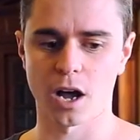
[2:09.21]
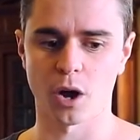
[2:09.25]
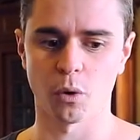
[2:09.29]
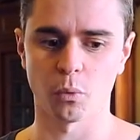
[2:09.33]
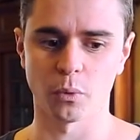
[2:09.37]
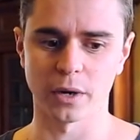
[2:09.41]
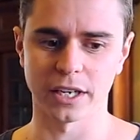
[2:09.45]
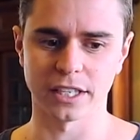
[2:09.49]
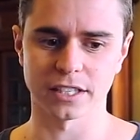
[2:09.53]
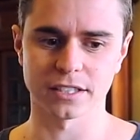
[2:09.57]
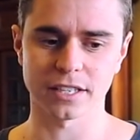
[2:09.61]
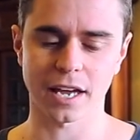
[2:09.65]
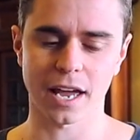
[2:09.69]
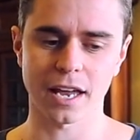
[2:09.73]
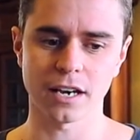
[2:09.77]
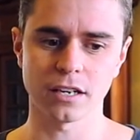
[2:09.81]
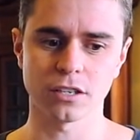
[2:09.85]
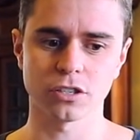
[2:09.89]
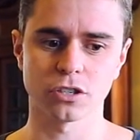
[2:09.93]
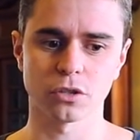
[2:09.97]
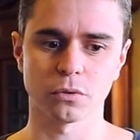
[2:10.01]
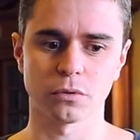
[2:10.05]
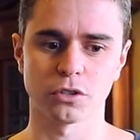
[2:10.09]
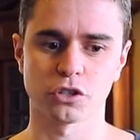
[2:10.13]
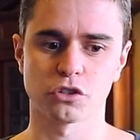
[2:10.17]
We
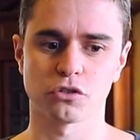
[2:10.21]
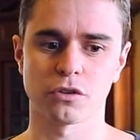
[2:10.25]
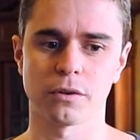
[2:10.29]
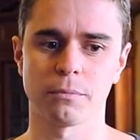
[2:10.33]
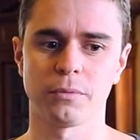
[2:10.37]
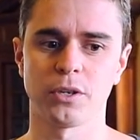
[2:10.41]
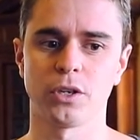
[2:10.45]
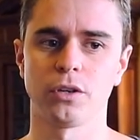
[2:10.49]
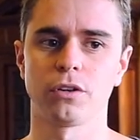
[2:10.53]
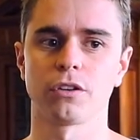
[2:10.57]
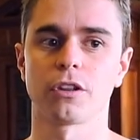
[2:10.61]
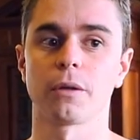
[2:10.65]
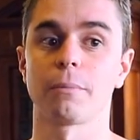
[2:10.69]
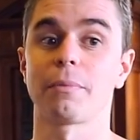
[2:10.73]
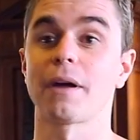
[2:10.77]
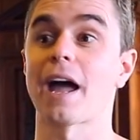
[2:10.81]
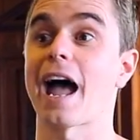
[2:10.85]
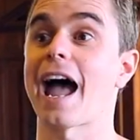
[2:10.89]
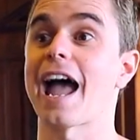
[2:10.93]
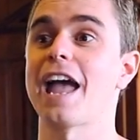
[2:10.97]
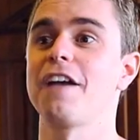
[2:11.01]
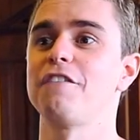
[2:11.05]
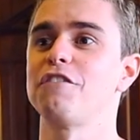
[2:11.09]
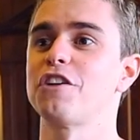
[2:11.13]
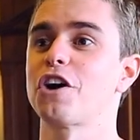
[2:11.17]
tend to attribute the
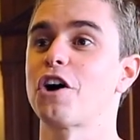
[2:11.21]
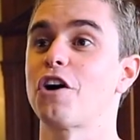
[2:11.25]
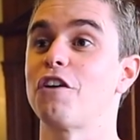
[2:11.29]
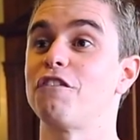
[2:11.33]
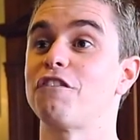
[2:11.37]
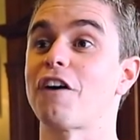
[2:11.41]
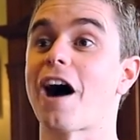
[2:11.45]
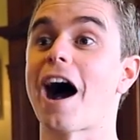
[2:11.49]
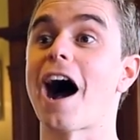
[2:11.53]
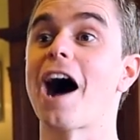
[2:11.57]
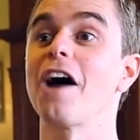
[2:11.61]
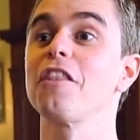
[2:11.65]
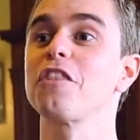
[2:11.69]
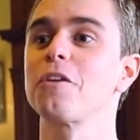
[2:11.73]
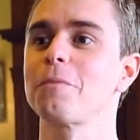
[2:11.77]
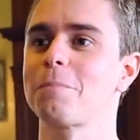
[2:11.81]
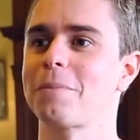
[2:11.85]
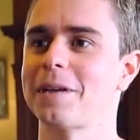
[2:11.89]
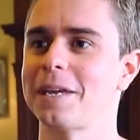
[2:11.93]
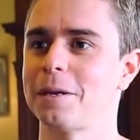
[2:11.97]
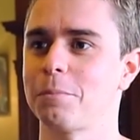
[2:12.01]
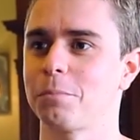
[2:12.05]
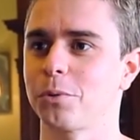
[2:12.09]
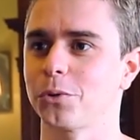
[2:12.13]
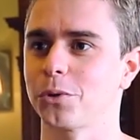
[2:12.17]
behavior of other
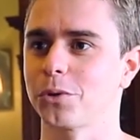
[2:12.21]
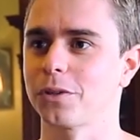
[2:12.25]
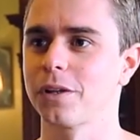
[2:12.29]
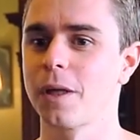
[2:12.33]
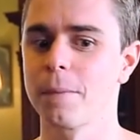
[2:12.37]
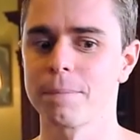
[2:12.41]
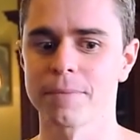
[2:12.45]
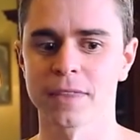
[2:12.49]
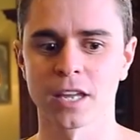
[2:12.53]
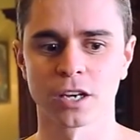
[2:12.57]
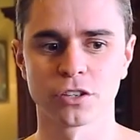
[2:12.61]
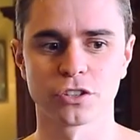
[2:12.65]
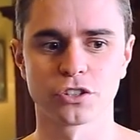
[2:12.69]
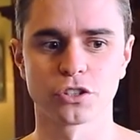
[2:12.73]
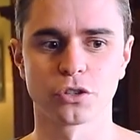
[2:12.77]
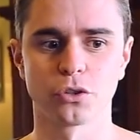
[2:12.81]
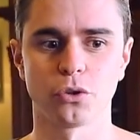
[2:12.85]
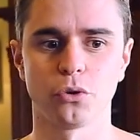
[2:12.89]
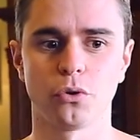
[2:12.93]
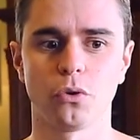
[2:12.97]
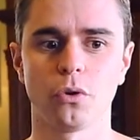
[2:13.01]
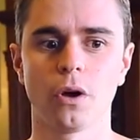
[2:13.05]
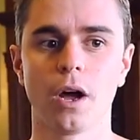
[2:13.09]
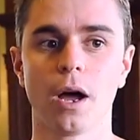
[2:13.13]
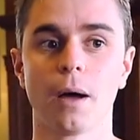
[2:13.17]
people
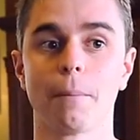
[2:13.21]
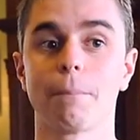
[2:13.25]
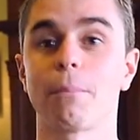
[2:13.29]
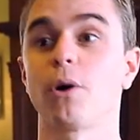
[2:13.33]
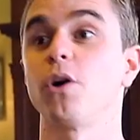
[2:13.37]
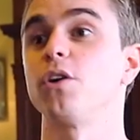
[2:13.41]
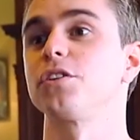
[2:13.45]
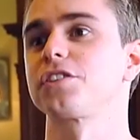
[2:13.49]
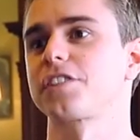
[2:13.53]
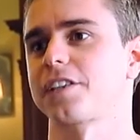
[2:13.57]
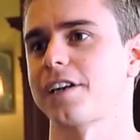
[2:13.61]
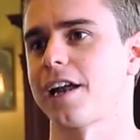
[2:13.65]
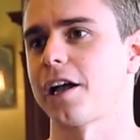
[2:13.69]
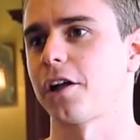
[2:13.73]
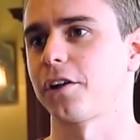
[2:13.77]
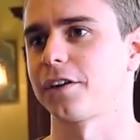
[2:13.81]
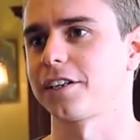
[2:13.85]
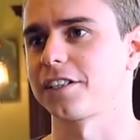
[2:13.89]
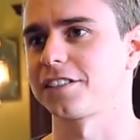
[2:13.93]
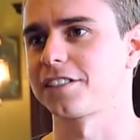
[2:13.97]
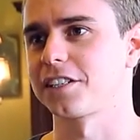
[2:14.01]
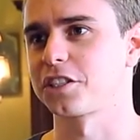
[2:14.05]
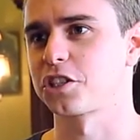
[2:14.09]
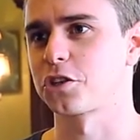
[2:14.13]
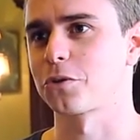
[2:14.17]
to
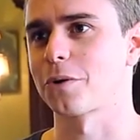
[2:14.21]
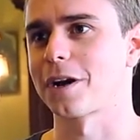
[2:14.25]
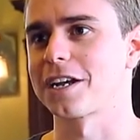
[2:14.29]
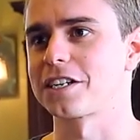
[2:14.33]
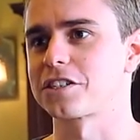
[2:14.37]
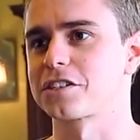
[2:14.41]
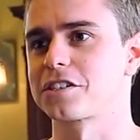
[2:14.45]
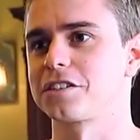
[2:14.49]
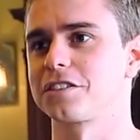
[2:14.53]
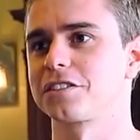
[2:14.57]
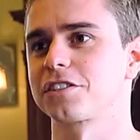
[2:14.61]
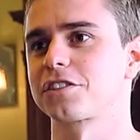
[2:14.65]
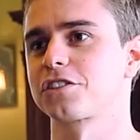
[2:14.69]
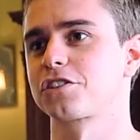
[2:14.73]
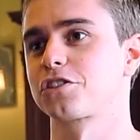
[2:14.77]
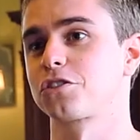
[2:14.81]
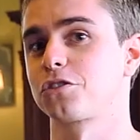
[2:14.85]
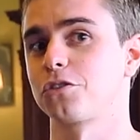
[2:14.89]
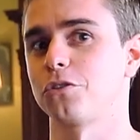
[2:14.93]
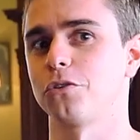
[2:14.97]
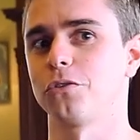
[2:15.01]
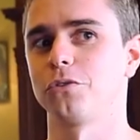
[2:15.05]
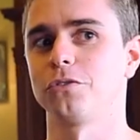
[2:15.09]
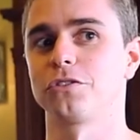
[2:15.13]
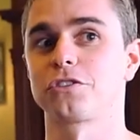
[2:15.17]
personality situations,
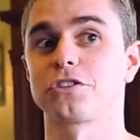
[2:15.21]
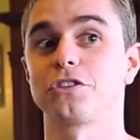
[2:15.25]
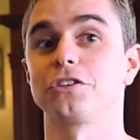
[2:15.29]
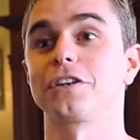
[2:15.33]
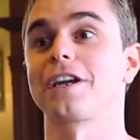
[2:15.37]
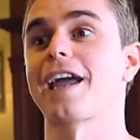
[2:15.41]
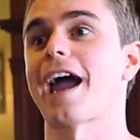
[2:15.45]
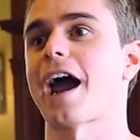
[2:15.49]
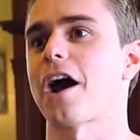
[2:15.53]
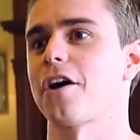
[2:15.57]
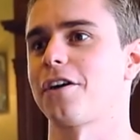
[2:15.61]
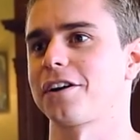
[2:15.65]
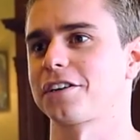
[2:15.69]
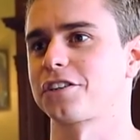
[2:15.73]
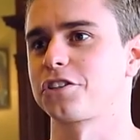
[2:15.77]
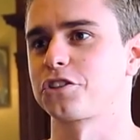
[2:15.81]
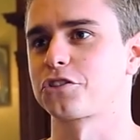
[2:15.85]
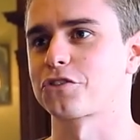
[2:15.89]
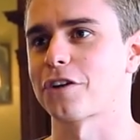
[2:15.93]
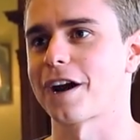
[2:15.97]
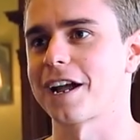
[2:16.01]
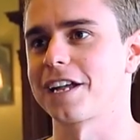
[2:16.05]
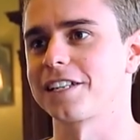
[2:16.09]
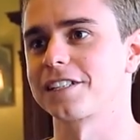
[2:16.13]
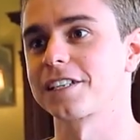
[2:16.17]
to character
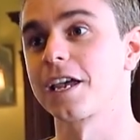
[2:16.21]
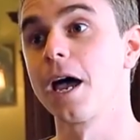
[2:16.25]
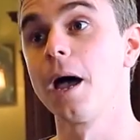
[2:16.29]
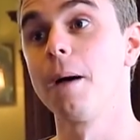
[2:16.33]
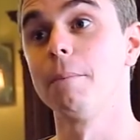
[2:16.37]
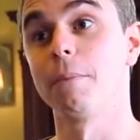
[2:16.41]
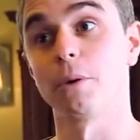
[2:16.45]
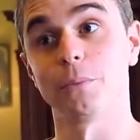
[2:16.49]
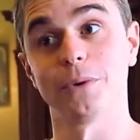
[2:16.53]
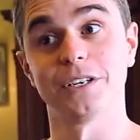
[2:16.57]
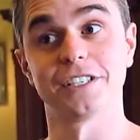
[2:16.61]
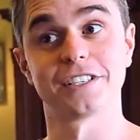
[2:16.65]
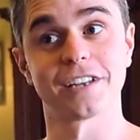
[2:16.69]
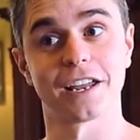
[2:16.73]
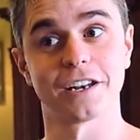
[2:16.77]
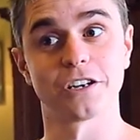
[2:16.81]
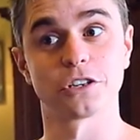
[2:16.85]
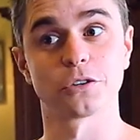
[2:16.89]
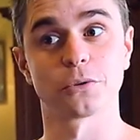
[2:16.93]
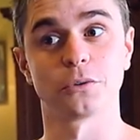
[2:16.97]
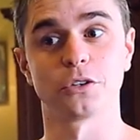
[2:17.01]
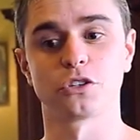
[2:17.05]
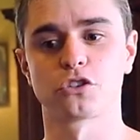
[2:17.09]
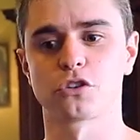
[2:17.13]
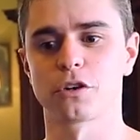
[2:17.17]
traits, but we tend
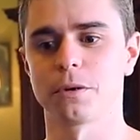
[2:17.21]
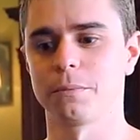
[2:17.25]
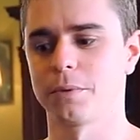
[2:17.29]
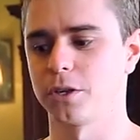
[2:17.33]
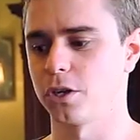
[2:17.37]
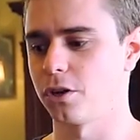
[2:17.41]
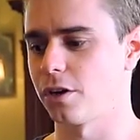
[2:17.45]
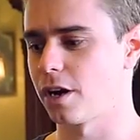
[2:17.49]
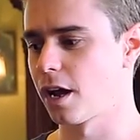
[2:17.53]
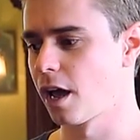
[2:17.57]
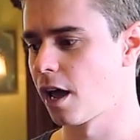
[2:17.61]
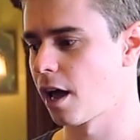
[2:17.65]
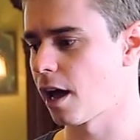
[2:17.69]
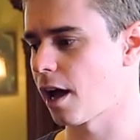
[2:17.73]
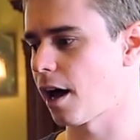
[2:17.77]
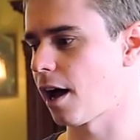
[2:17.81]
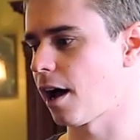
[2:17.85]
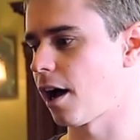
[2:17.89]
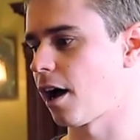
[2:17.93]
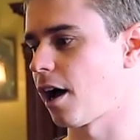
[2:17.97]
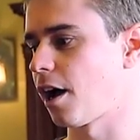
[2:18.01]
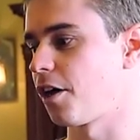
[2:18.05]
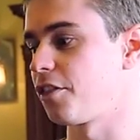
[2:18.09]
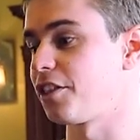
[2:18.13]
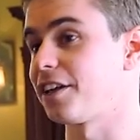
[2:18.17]
to attribute
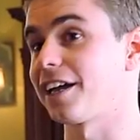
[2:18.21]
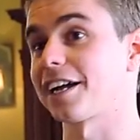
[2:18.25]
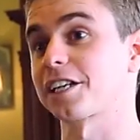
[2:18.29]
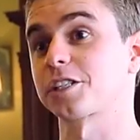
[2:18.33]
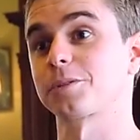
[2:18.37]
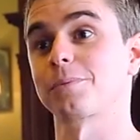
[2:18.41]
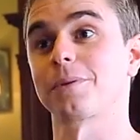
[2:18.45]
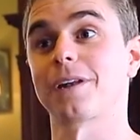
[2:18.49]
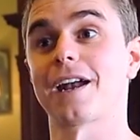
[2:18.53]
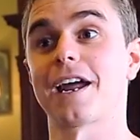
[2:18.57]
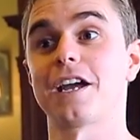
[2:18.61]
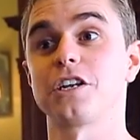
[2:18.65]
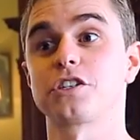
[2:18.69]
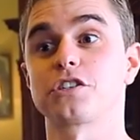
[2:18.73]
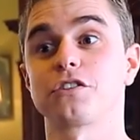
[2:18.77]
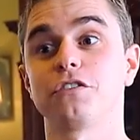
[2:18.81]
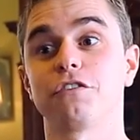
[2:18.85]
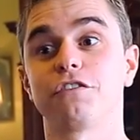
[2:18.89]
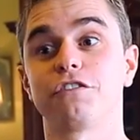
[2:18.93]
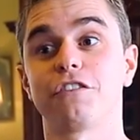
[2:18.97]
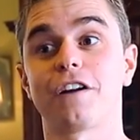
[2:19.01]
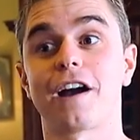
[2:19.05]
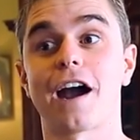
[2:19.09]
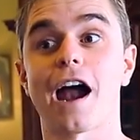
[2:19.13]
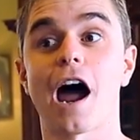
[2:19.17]
the
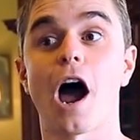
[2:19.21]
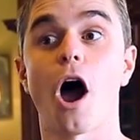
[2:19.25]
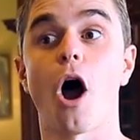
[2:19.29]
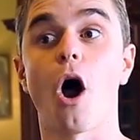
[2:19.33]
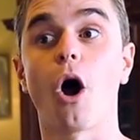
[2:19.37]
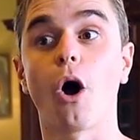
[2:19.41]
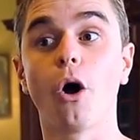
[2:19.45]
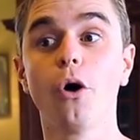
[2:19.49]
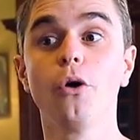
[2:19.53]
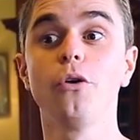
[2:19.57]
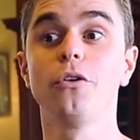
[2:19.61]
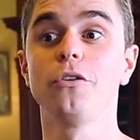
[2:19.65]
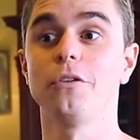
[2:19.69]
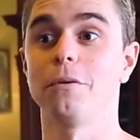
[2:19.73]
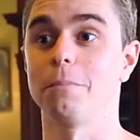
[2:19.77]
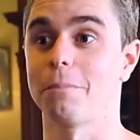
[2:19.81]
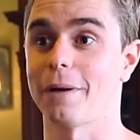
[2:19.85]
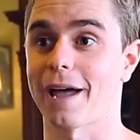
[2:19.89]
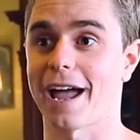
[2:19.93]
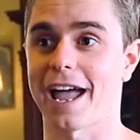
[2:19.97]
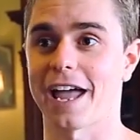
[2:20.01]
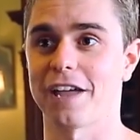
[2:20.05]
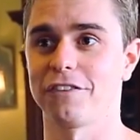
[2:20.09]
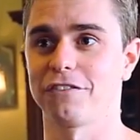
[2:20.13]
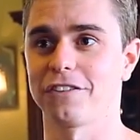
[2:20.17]
explanation for our own
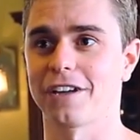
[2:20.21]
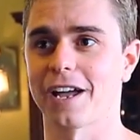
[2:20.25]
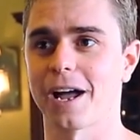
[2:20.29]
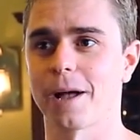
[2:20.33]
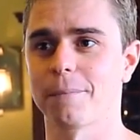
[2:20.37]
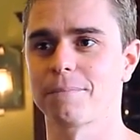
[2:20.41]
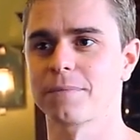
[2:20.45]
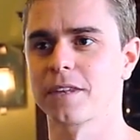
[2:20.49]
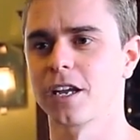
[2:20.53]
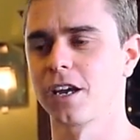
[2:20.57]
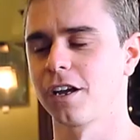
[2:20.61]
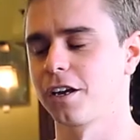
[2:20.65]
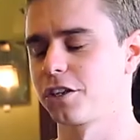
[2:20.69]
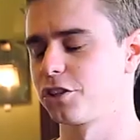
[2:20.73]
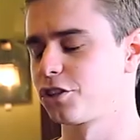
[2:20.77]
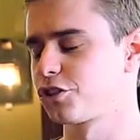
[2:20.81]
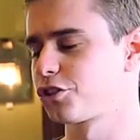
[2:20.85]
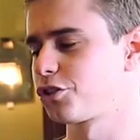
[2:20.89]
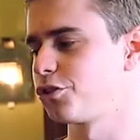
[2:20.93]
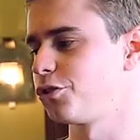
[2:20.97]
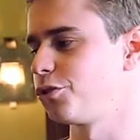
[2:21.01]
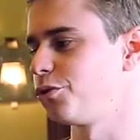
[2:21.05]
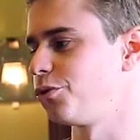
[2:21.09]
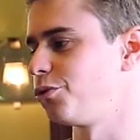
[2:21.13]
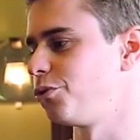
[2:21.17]
behavior
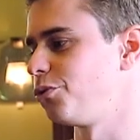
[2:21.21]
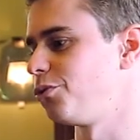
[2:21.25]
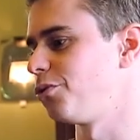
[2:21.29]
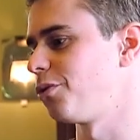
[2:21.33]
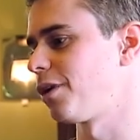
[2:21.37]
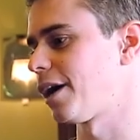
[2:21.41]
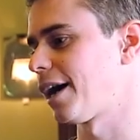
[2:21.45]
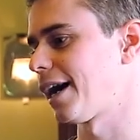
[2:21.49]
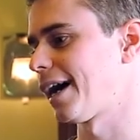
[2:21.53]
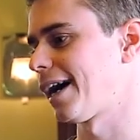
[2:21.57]
to